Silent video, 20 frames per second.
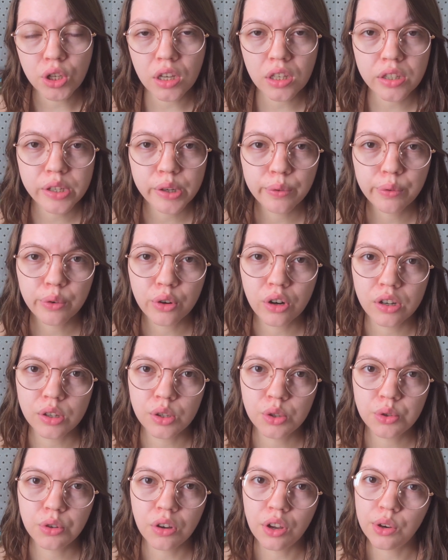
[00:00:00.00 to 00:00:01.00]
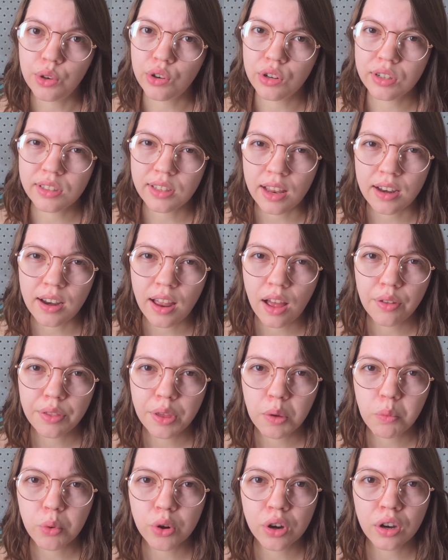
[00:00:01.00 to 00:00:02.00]
easier for us to understand how
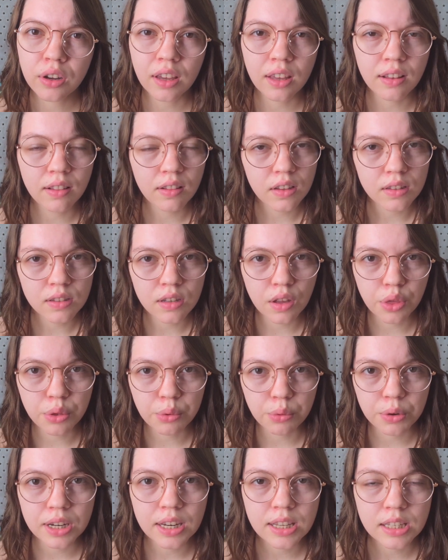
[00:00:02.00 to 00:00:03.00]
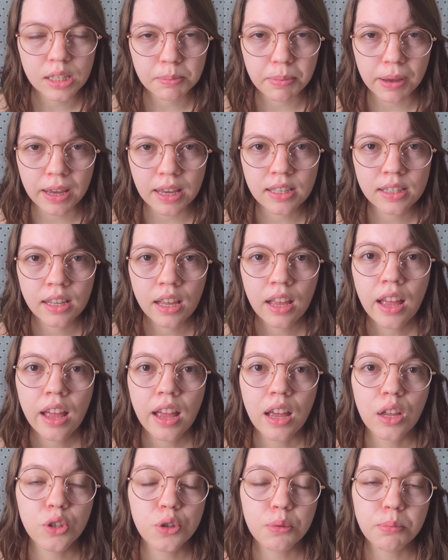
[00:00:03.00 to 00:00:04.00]
they work in this 3D space
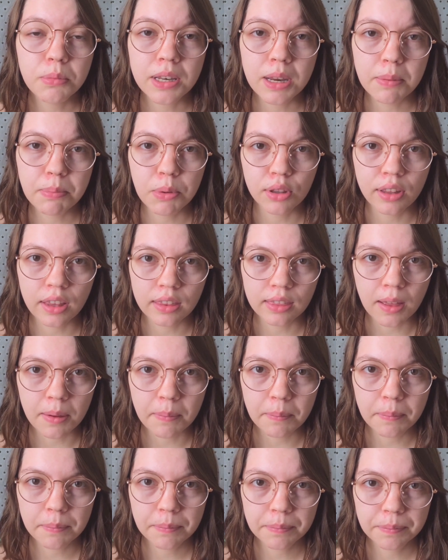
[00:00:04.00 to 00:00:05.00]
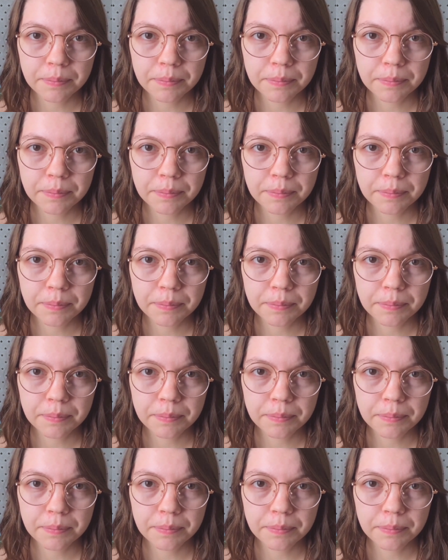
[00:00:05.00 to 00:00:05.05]
and to manipulate them.